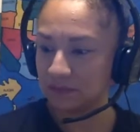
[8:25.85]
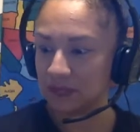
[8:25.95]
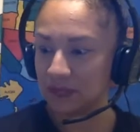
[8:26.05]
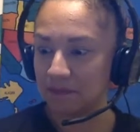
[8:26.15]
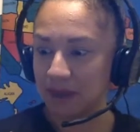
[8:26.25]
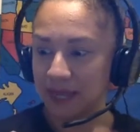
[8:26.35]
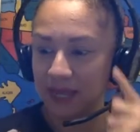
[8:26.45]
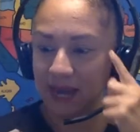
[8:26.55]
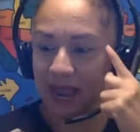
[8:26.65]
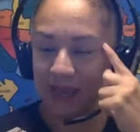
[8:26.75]
In my
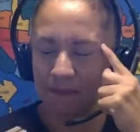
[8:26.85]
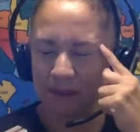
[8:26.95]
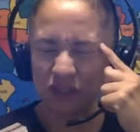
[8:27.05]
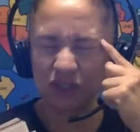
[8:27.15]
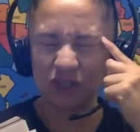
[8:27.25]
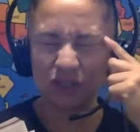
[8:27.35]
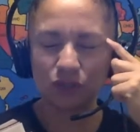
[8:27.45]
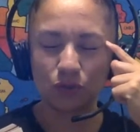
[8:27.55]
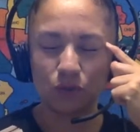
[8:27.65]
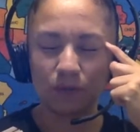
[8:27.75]
head, I imagined the
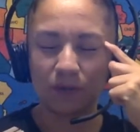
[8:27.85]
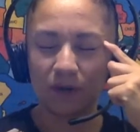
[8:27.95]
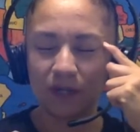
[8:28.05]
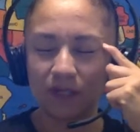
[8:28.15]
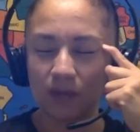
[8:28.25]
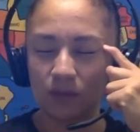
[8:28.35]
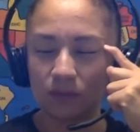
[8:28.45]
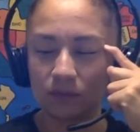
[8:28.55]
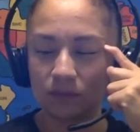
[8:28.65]
school burning down.